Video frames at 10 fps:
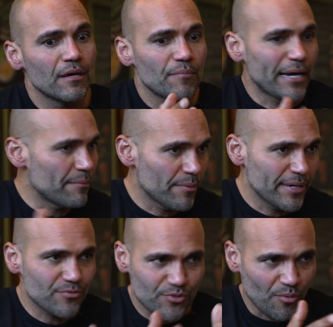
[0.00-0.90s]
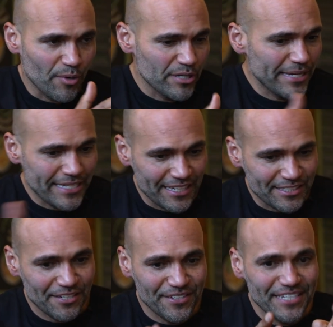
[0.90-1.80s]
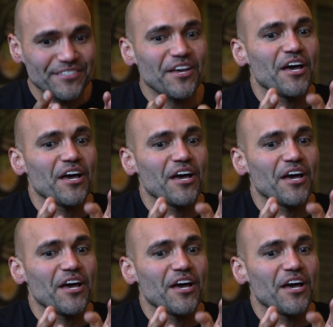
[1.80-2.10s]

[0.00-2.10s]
my MMAs, which are money-making activities,